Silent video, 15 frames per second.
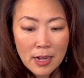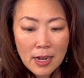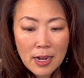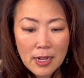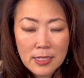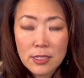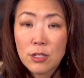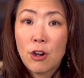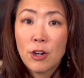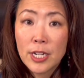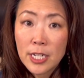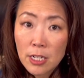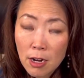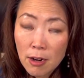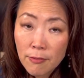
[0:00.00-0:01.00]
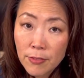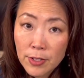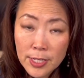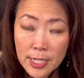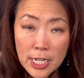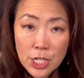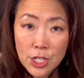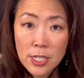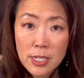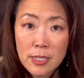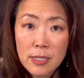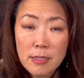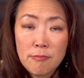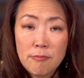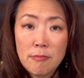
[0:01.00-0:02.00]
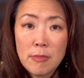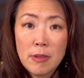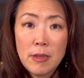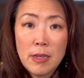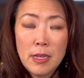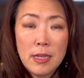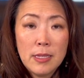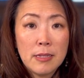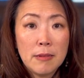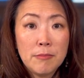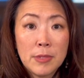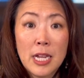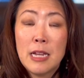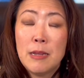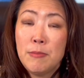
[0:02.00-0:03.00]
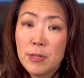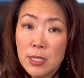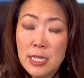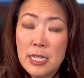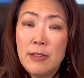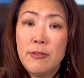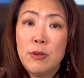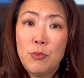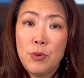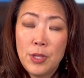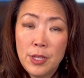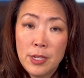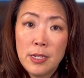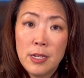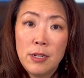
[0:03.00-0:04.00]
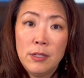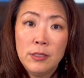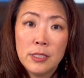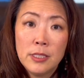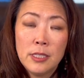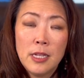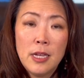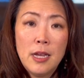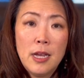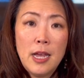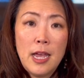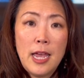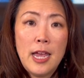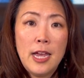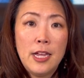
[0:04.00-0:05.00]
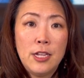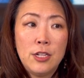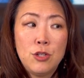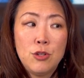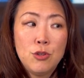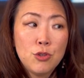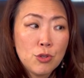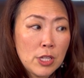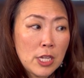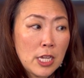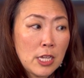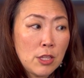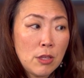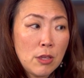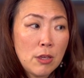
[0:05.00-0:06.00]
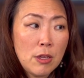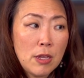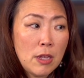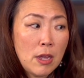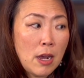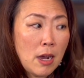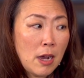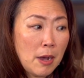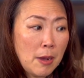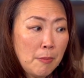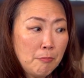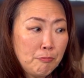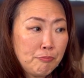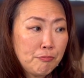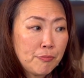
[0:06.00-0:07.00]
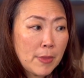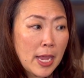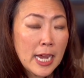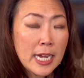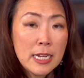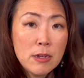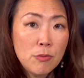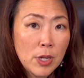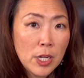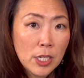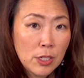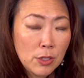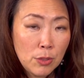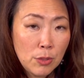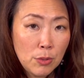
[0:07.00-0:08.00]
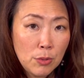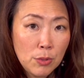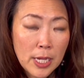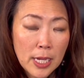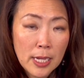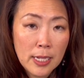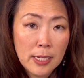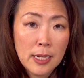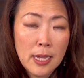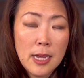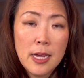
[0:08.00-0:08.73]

Starting conversations, sometimes it's even with adults, and usually anyone who can